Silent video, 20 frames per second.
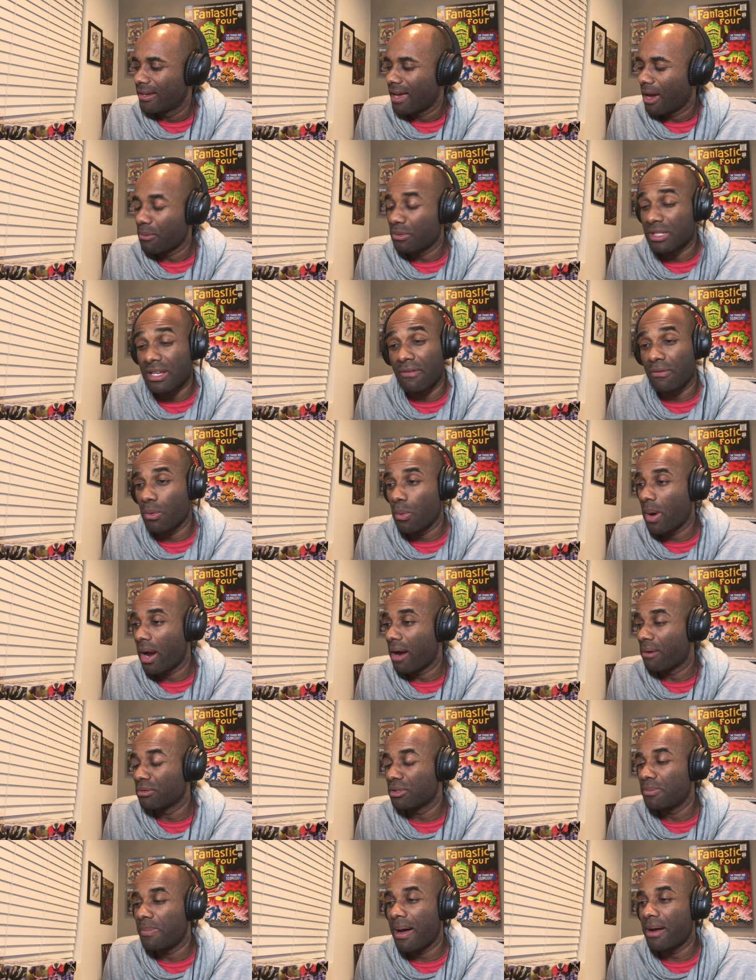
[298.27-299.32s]
I was everywhere. I
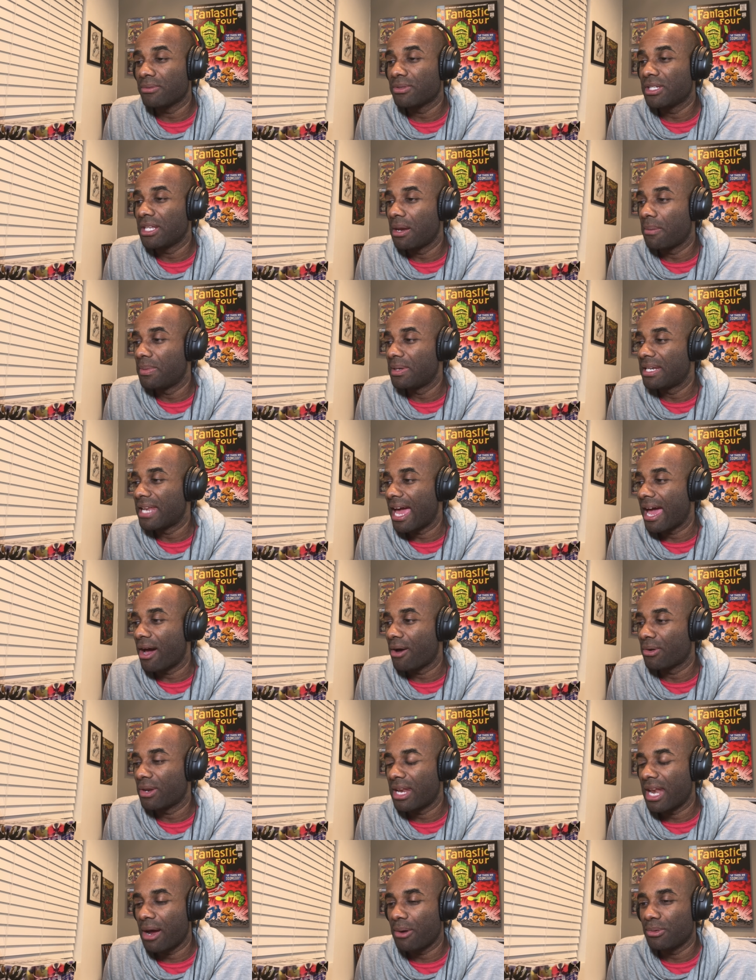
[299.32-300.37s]
was bouncing up and
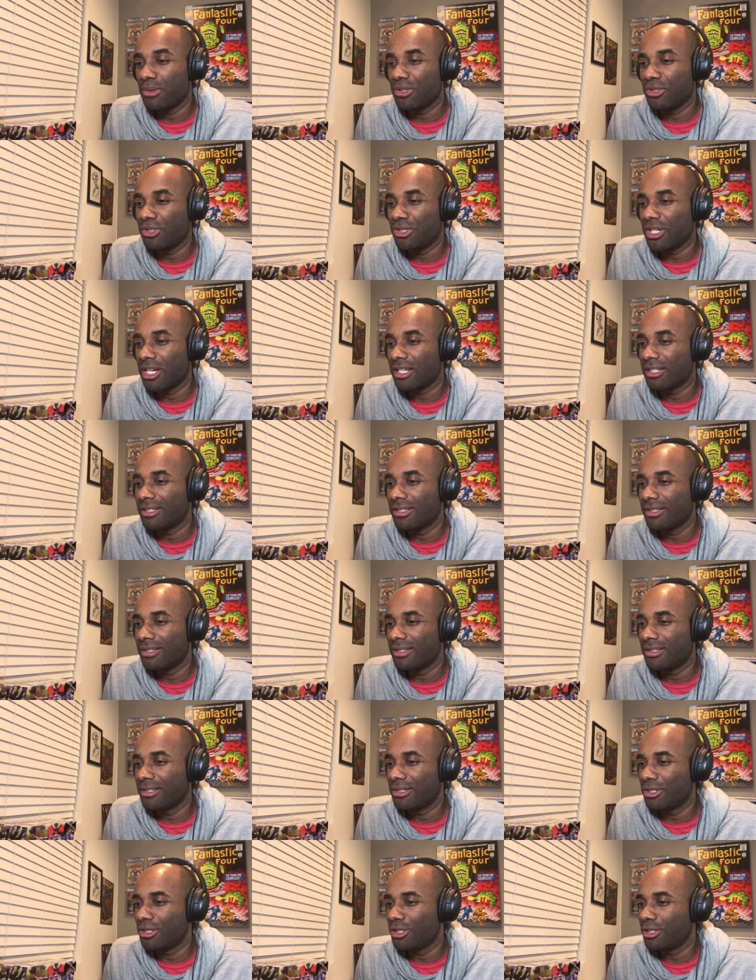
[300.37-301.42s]
down, and I was
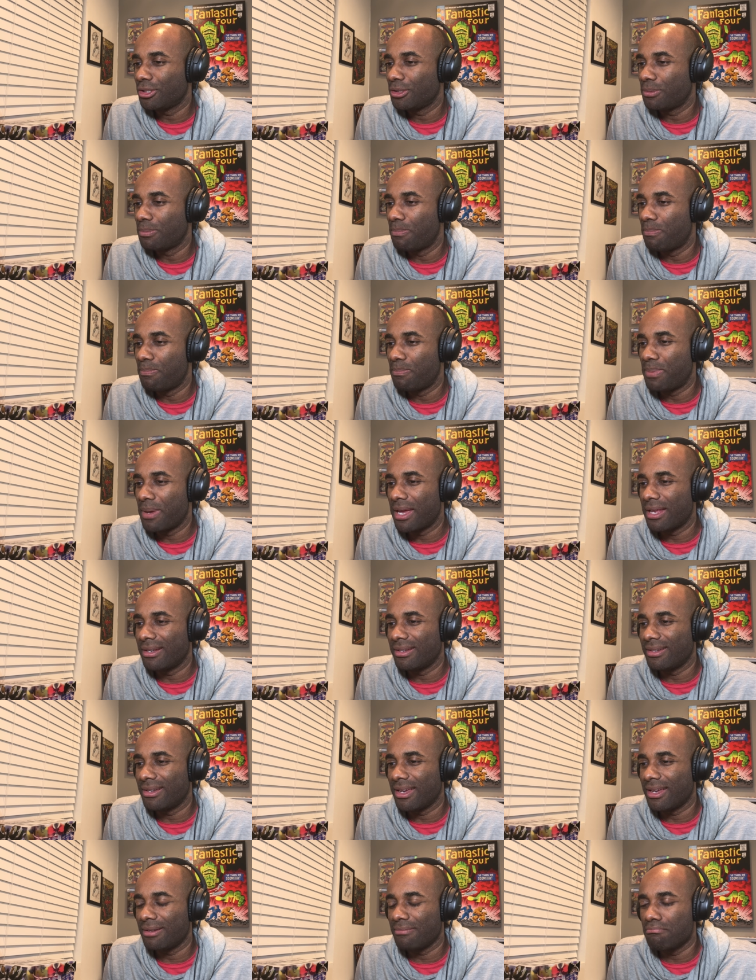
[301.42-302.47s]
just
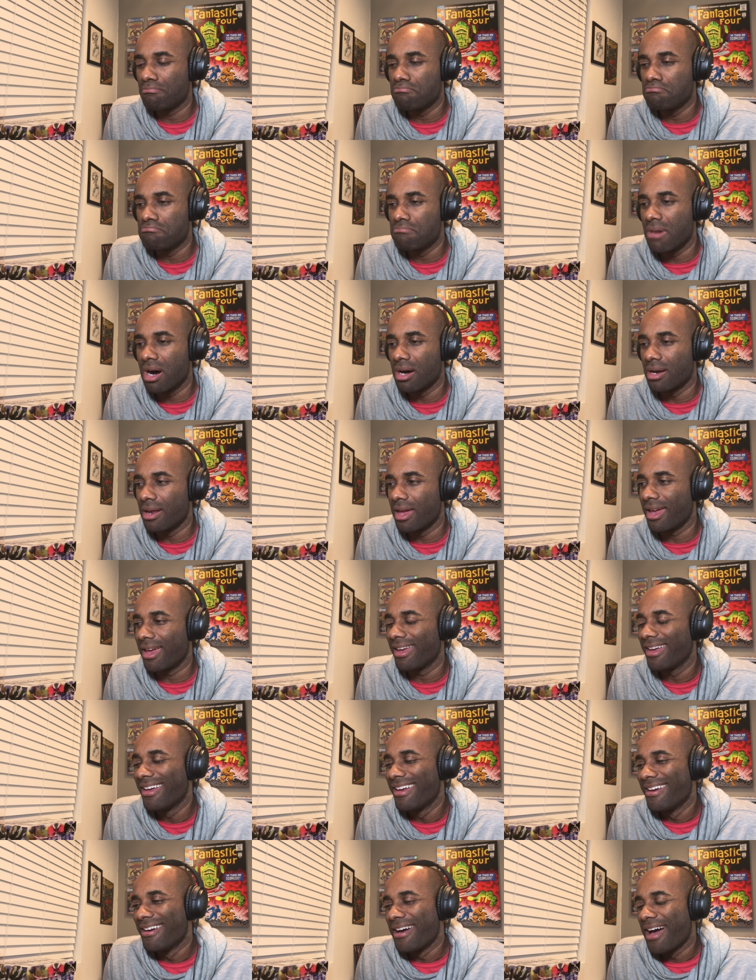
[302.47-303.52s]
spending money.
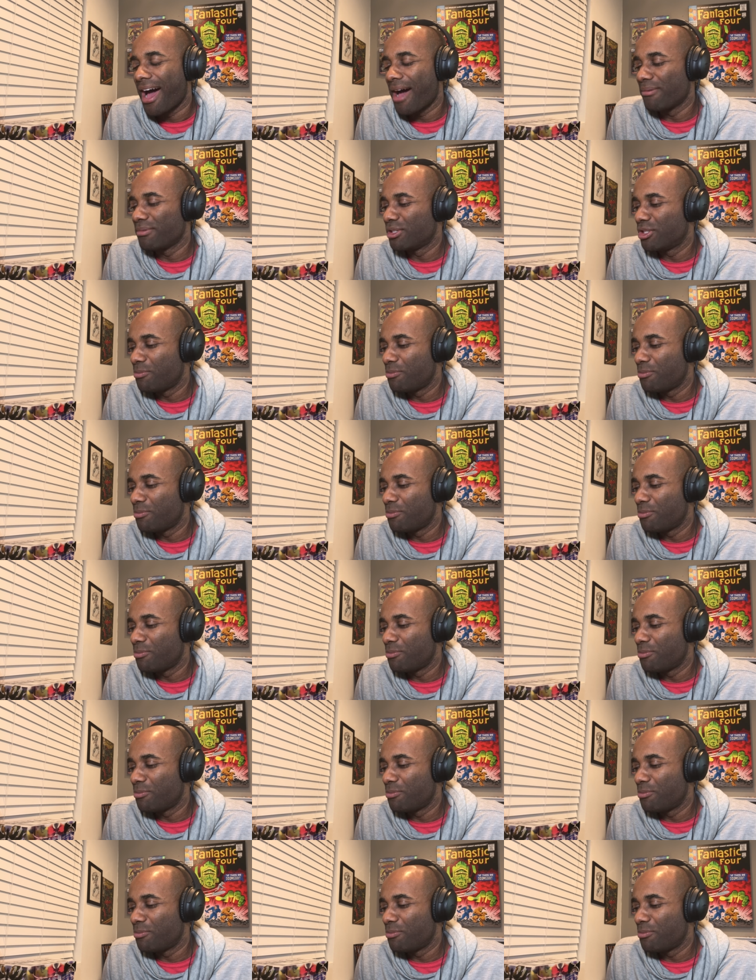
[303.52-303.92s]
I was